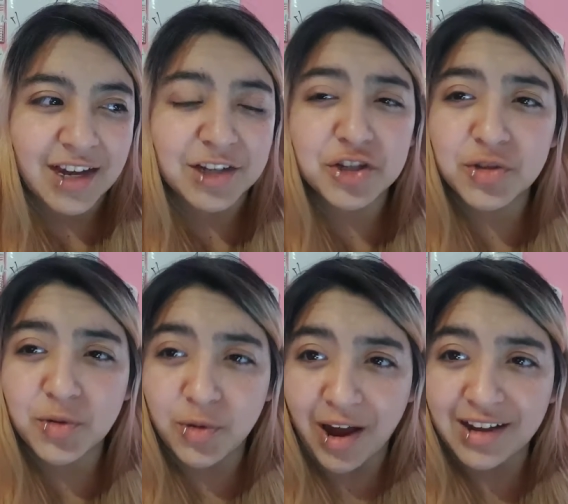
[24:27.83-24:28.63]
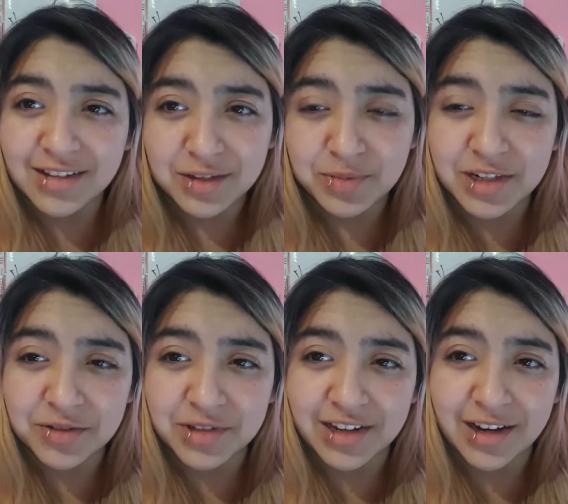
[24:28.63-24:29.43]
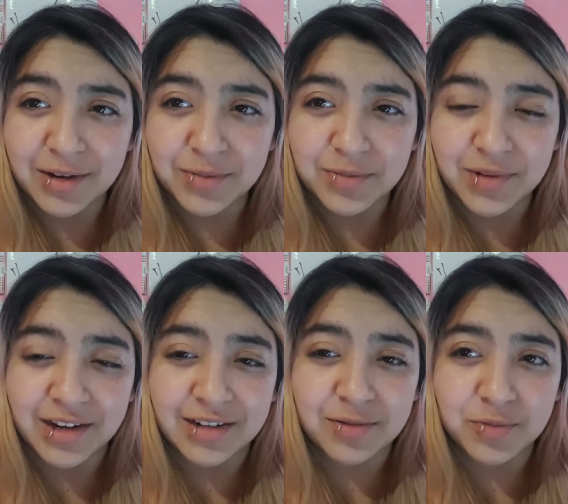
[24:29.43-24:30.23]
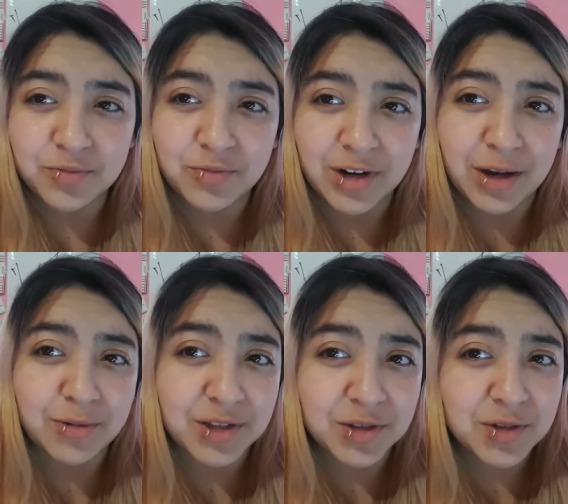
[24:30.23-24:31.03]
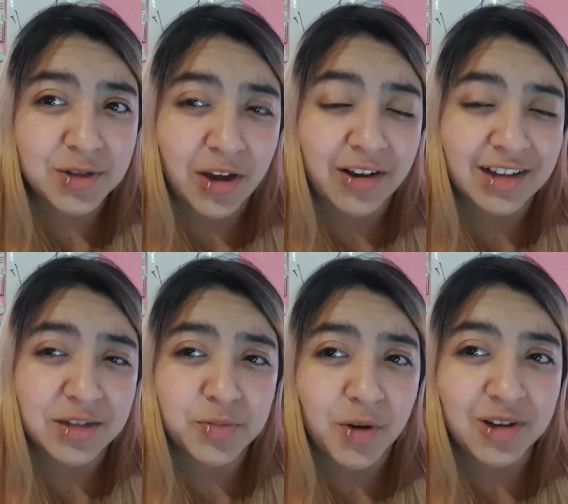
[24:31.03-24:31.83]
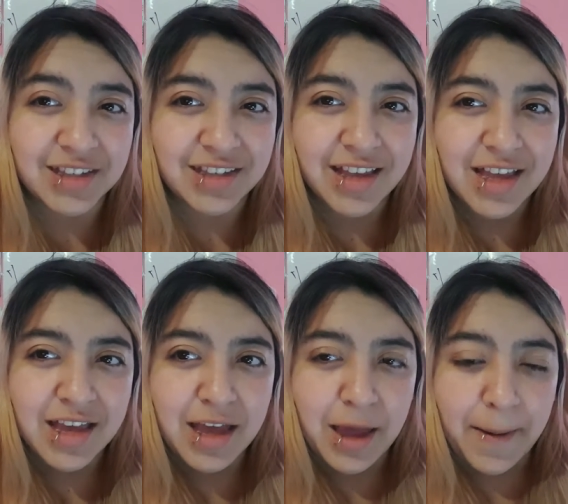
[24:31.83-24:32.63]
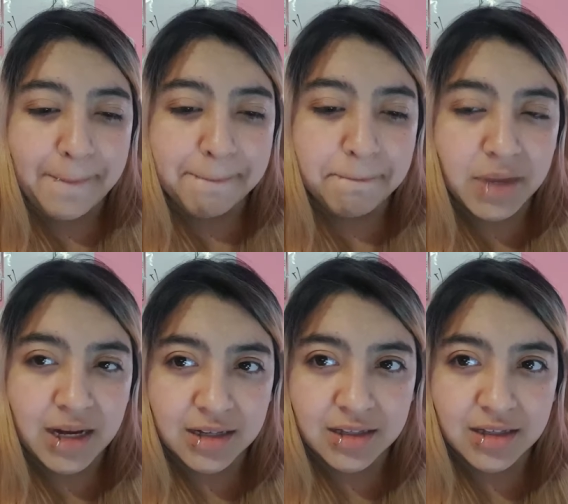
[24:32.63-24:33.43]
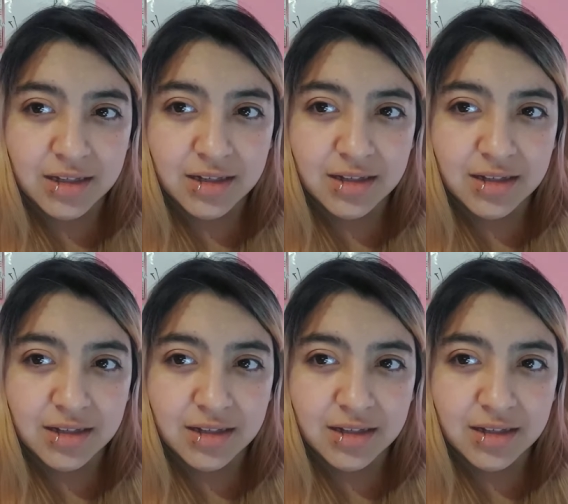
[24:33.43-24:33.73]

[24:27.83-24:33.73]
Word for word: I should write the videos that I and what I want to talk and the points but